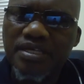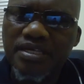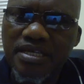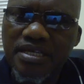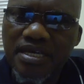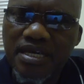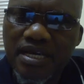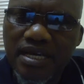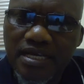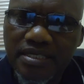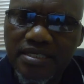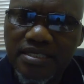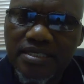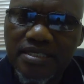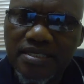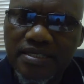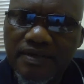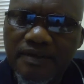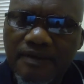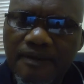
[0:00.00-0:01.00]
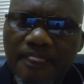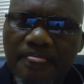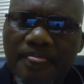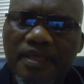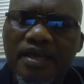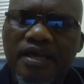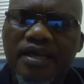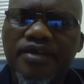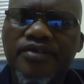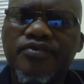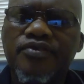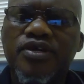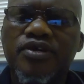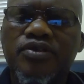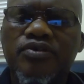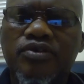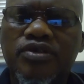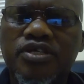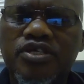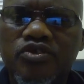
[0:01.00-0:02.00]
it in cash, and you
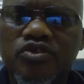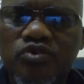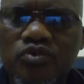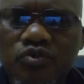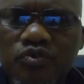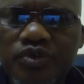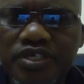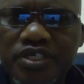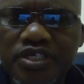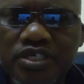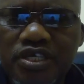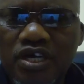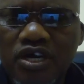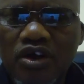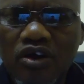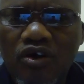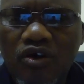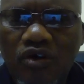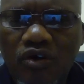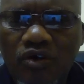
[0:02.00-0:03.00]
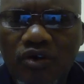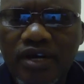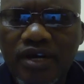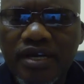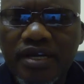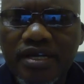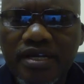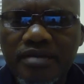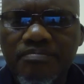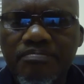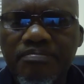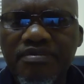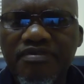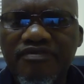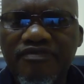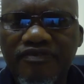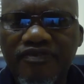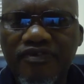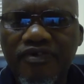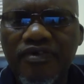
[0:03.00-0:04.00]
can only do it only
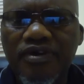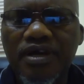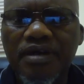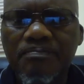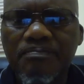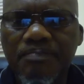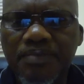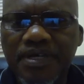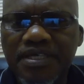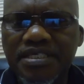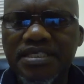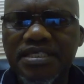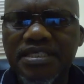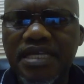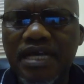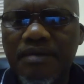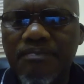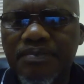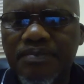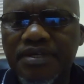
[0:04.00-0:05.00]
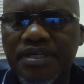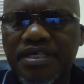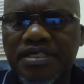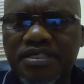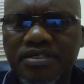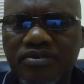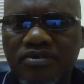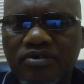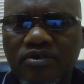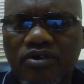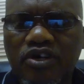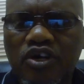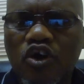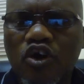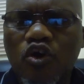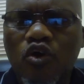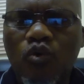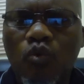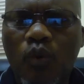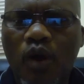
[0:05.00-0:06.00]
before a person appears in court.
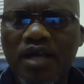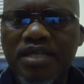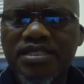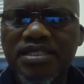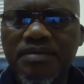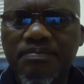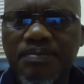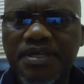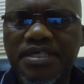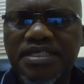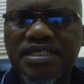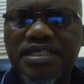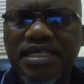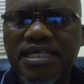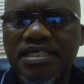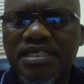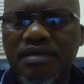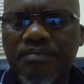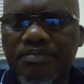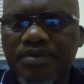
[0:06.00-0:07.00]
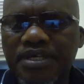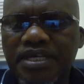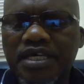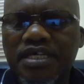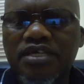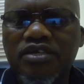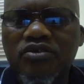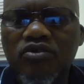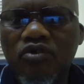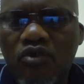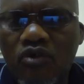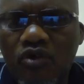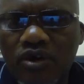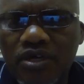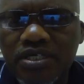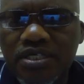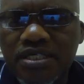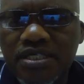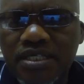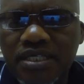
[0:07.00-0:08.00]
Once a person has appeared in
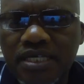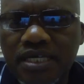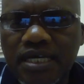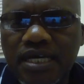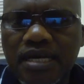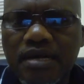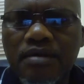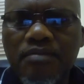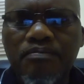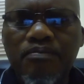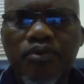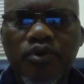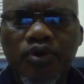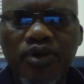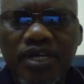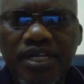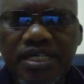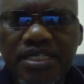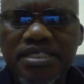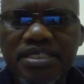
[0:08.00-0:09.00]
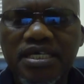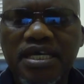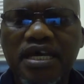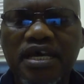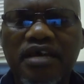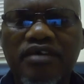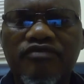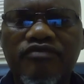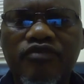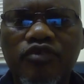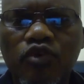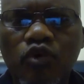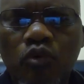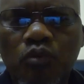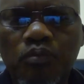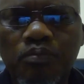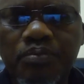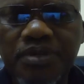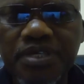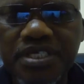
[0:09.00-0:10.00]
court, police have
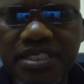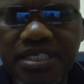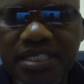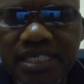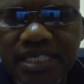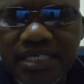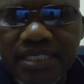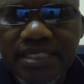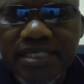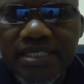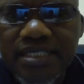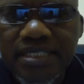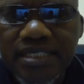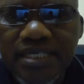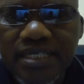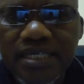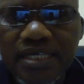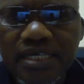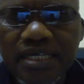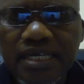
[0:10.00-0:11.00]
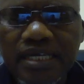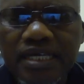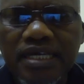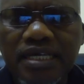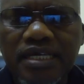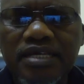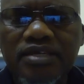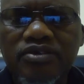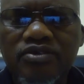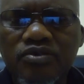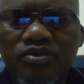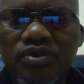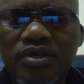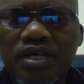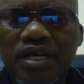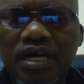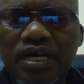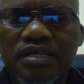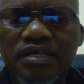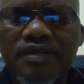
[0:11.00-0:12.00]
no business in
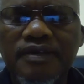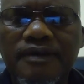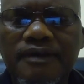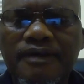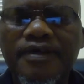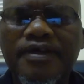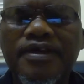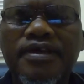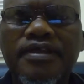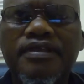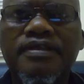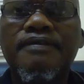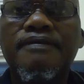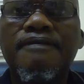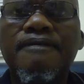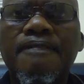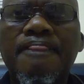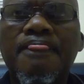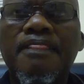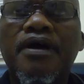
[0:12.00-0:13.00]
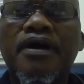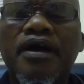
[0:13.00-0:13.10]
doing that, in